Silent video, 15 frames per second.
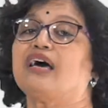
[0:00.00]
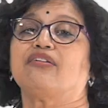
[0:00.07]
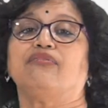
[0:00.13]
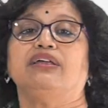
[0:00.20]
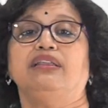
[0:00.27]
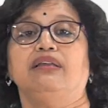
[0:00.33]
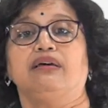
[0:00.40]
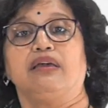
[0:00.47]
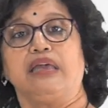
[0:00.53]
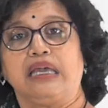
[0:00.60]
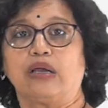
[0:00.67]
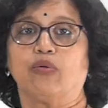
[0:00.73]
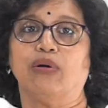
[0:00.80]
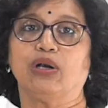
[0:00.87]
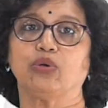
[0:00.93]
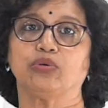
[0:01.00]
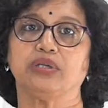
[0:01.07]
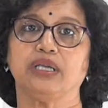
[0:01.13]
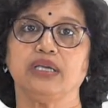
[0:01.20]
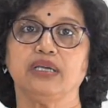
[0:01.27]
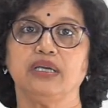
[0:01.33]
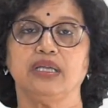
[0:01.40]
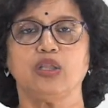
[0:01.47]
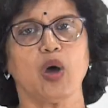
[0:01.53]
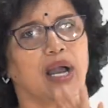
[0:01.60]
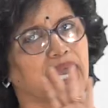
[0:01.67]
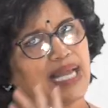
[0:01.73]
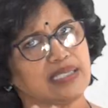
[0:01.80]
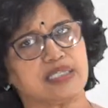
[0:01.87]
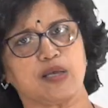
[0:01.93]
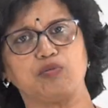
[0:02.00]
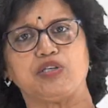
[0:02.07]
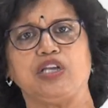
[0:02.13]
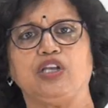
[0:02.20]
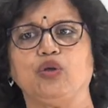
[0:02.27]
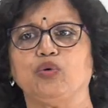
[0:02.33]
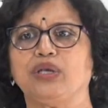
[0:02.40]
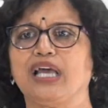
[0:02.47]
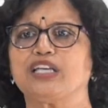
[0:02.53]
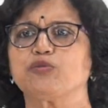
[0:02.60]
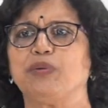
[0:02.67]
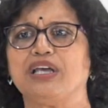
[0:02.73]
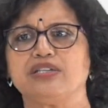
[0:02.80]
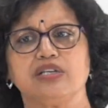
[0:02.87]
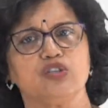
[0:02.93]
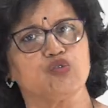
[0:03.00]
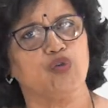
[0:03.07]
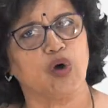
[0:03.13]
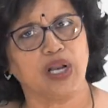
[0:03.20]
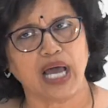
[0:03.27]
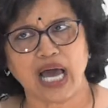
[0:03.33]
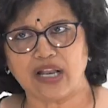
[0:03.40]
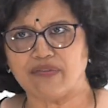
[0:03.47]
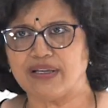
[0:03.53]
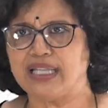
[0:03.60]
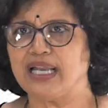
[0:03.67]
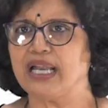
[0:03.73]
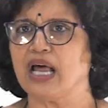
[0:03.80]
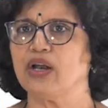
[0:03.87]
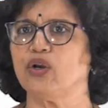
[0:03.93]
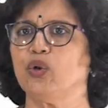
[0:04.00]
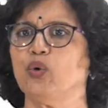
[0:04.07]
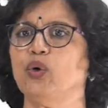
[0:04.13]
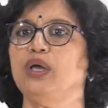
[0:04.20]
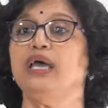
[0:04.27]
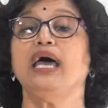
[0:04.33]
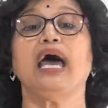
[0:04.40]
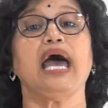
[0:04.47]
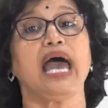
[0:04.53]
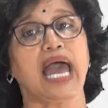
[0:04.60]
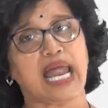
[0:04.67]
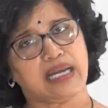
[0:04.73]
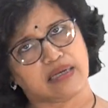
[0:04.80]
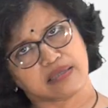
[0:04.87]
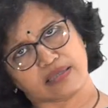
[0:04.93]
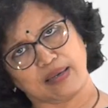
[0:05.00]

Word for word: R1 equal to 3. Now again substitute expressions for R1 and R2 and